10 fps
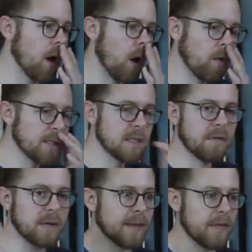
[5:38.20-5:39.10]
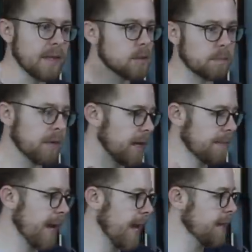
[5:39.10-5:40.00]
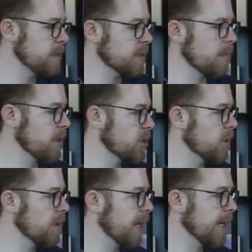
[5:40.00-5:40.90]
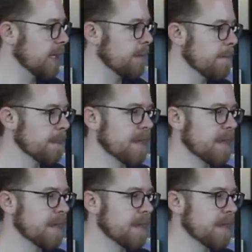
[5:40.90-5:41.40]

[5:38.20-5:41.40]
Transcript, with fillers: all these different like things are playing in my head just to make sure that I can